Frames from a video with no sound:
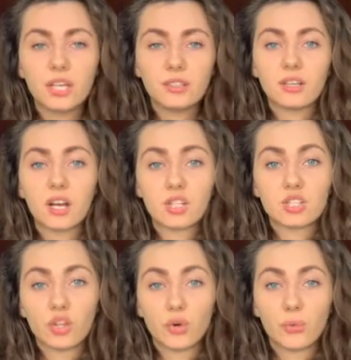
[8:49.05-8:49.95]
that are
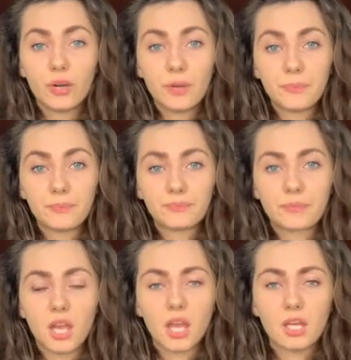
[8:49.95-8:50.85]
slower
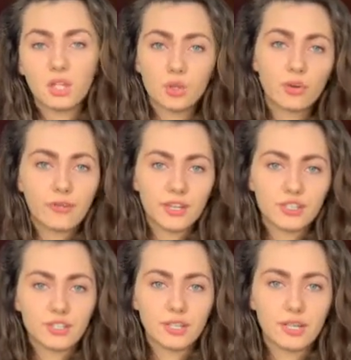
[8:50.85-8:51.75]
and you're
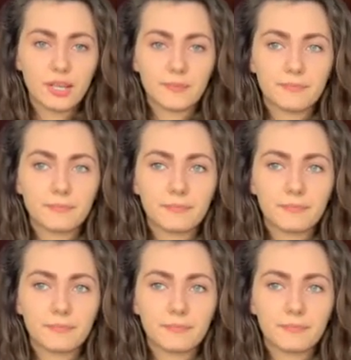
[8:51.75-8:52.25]
faster than them,